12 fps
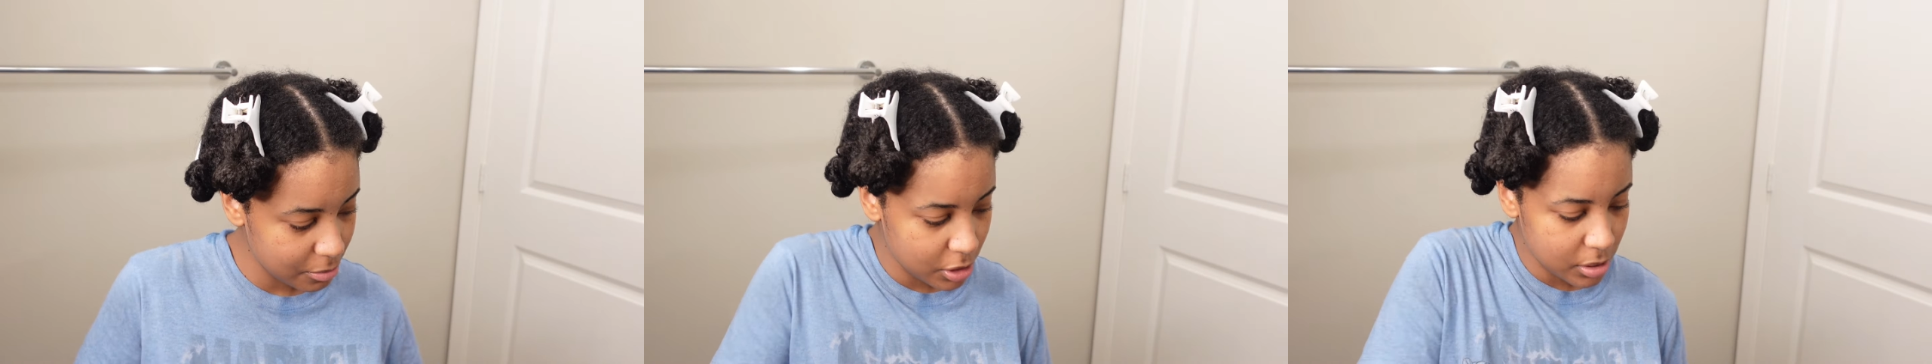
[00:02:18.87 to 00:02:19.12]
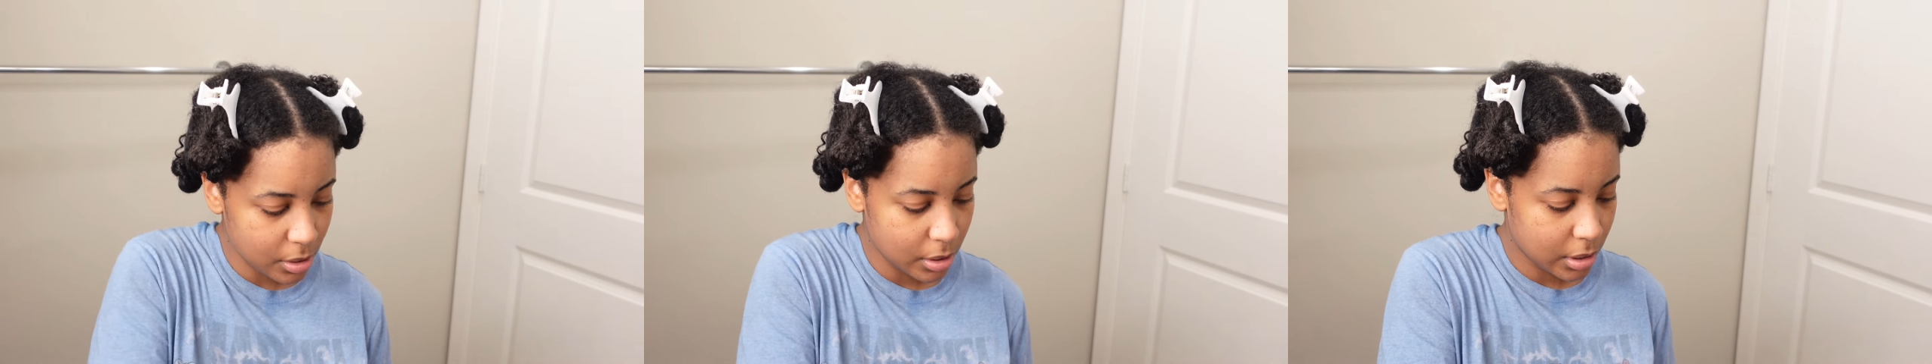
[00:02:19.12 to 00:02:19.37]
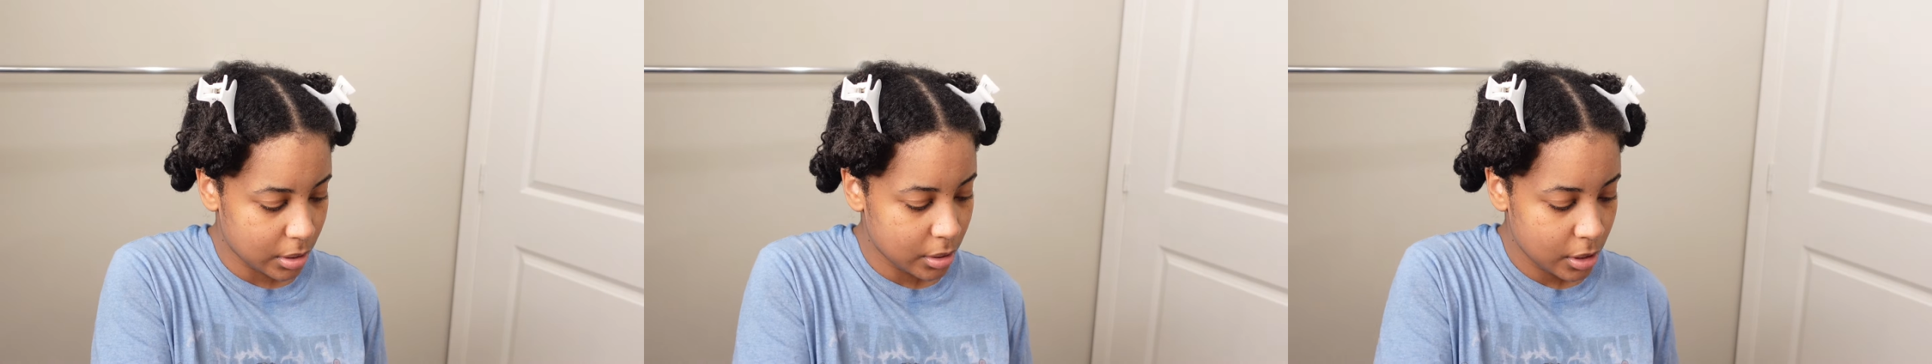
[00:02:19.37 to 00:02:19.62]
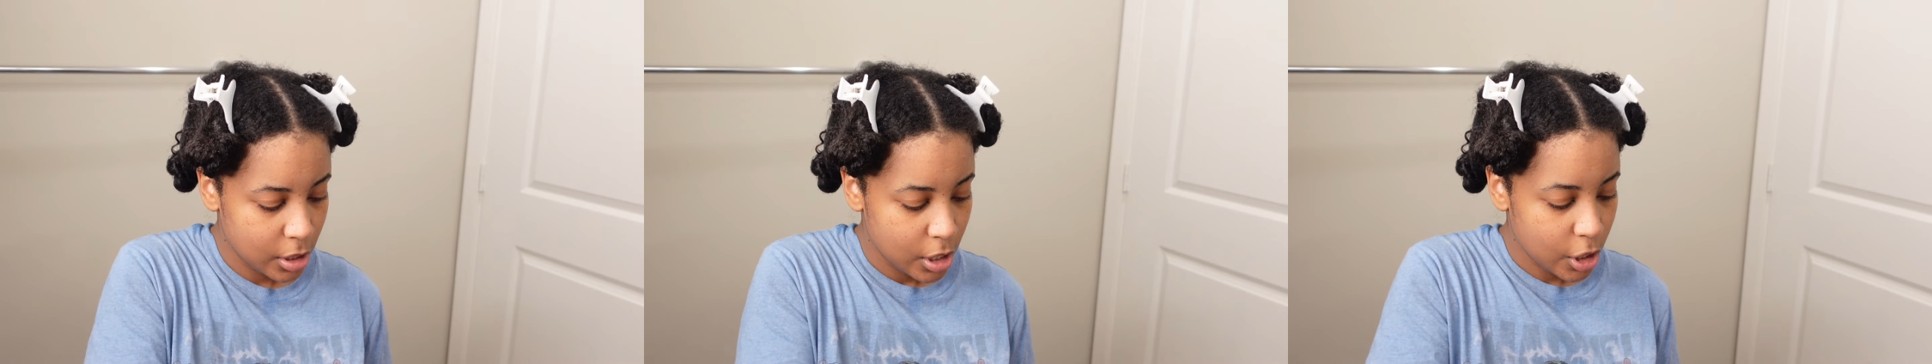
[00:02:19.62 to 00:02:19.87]
I'm just gonna
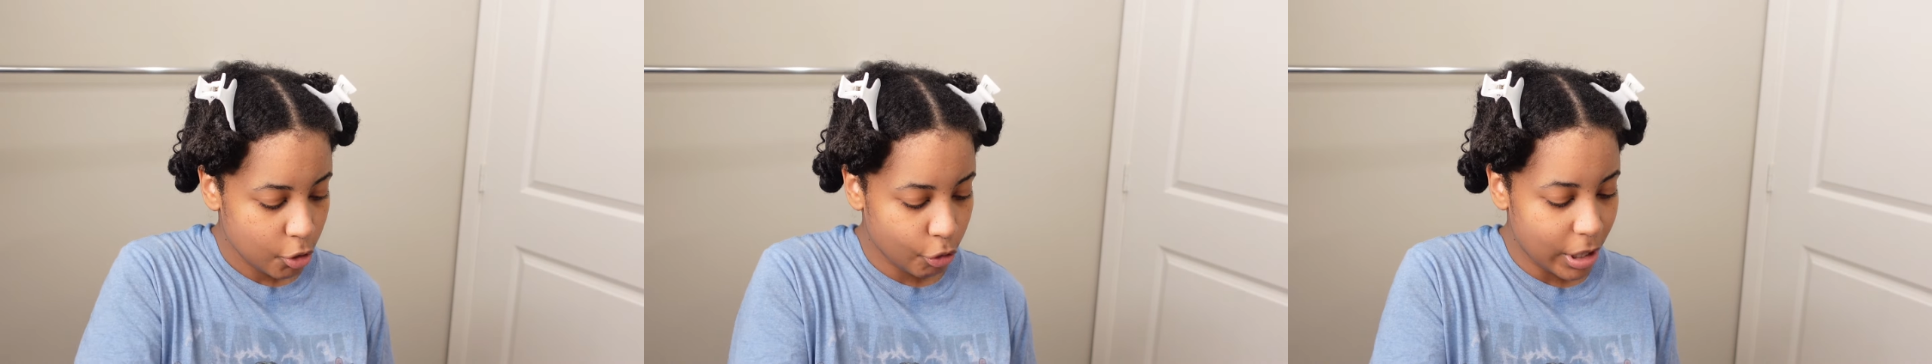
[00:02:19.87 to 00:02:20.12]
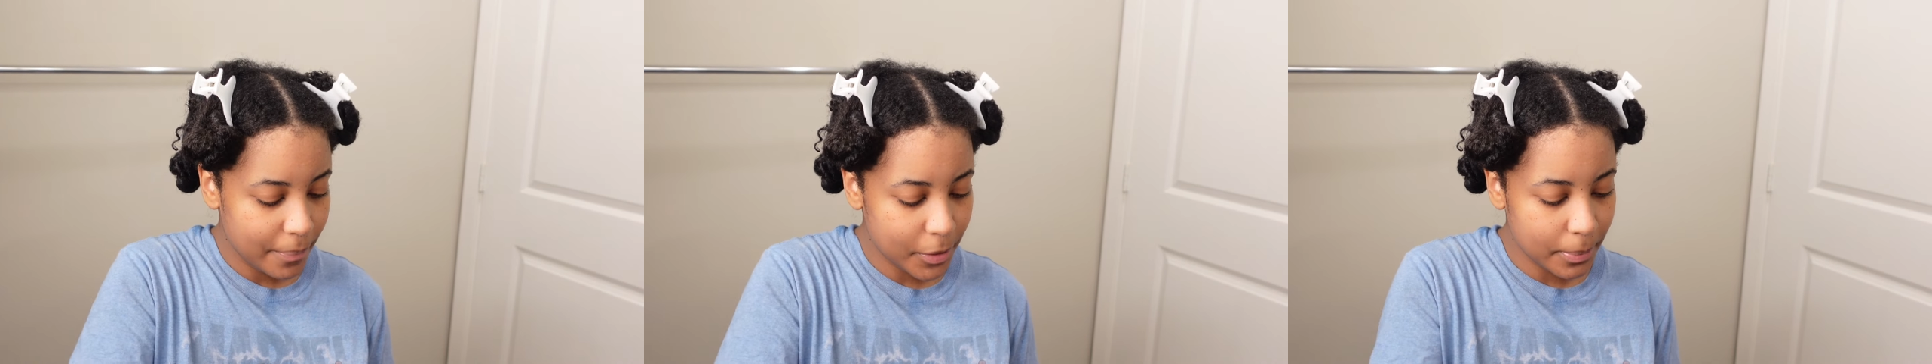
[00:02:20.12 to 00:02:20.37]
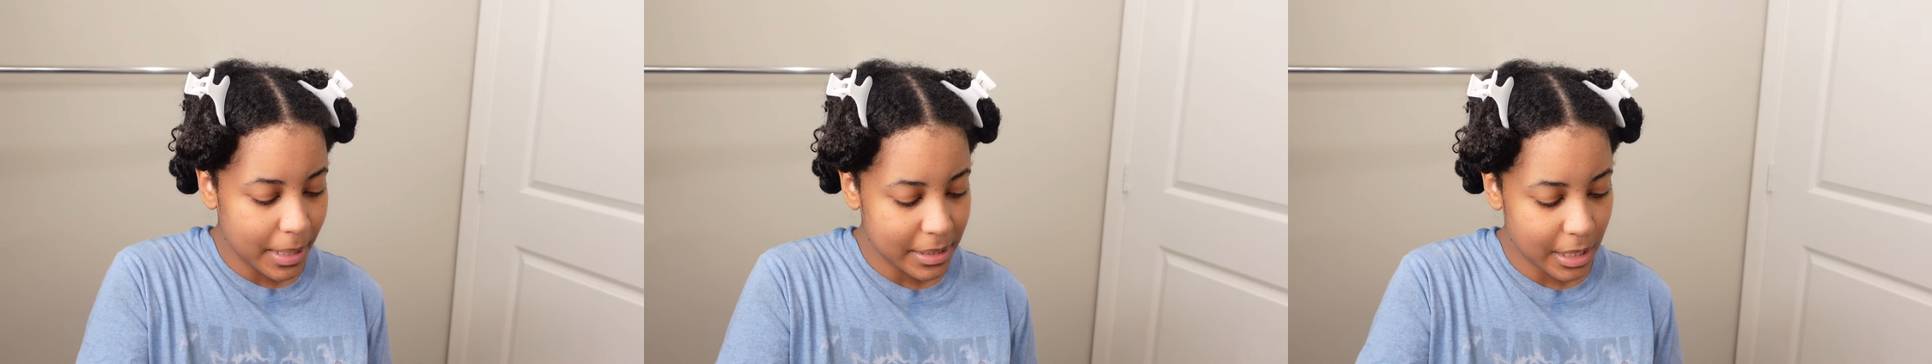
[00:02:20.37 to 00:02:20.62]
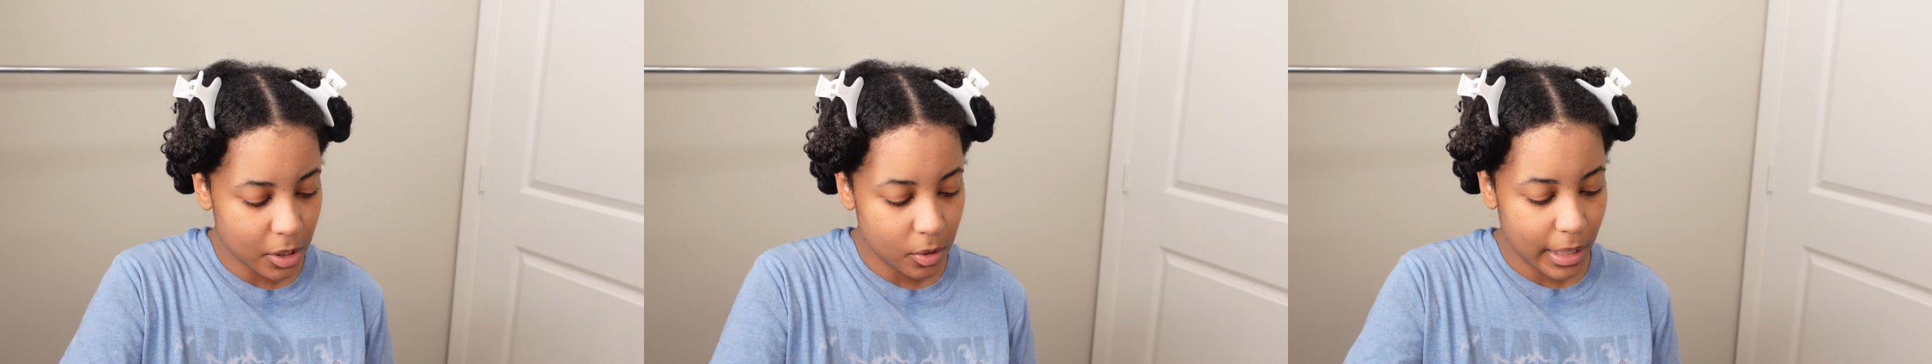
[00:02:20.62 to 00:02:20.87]
grab them as I go.